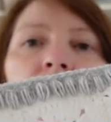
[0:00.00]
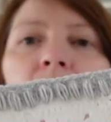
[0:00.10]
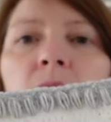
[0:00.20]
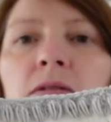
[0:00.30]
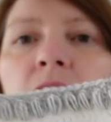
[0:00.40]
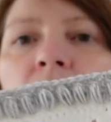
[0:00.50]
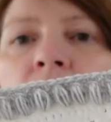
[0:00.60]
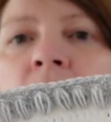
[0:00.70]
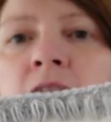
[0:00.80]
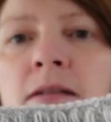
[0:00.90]
I thought I'll
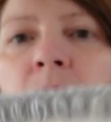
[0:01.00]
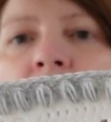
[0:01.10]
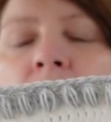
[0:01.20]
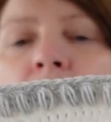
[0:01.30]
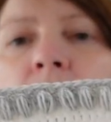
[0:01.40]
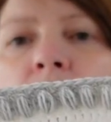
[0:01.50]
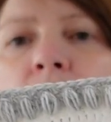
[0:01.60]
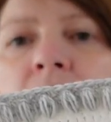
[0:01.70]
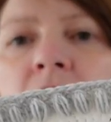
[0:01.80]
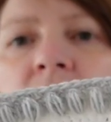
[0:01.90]
try something with a
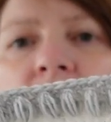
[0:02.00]
bit of